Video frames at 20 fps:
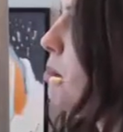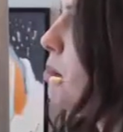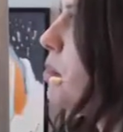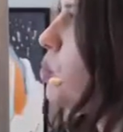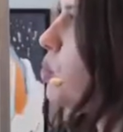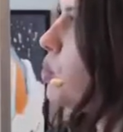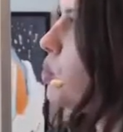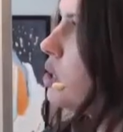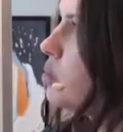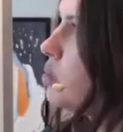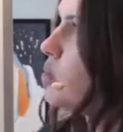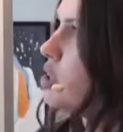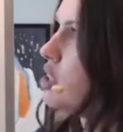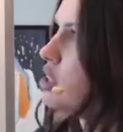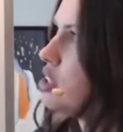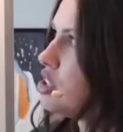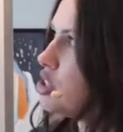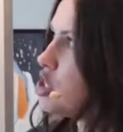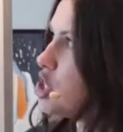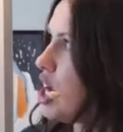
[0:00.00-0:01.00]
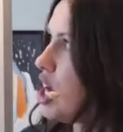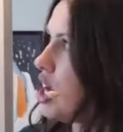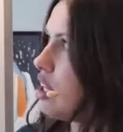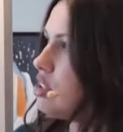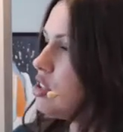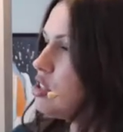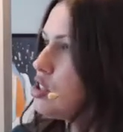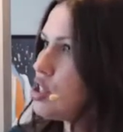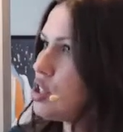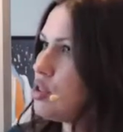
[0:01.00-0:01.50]
But what I wanted to
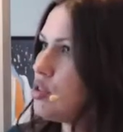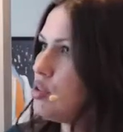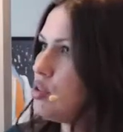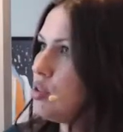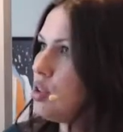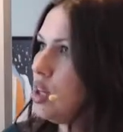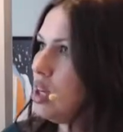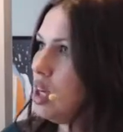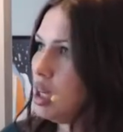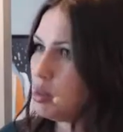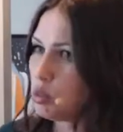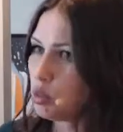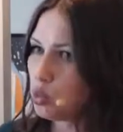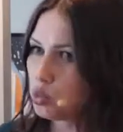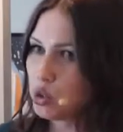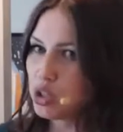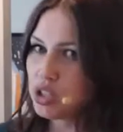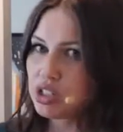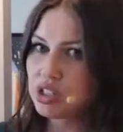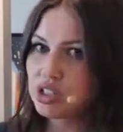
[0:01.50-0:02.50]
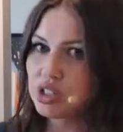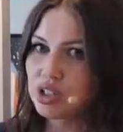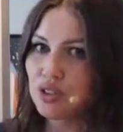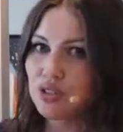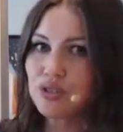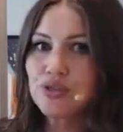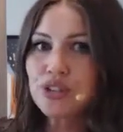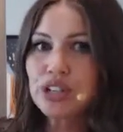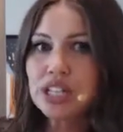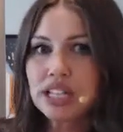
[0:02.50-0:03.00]
challenge you was to
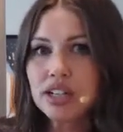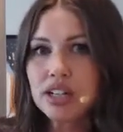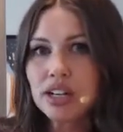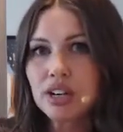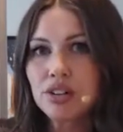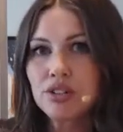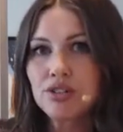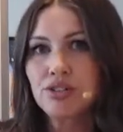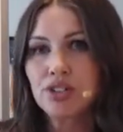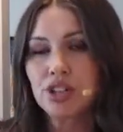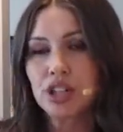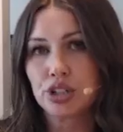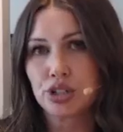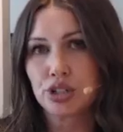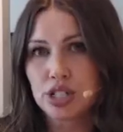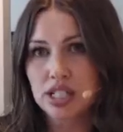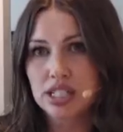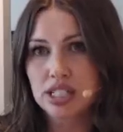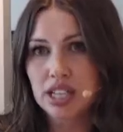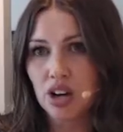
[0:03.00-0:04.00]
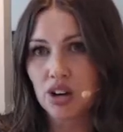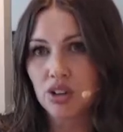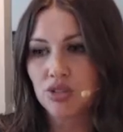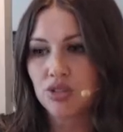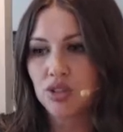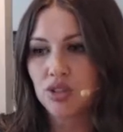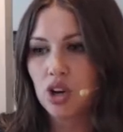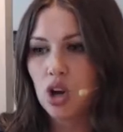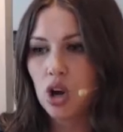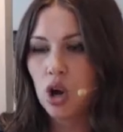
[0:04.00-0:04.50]
figure out for yourself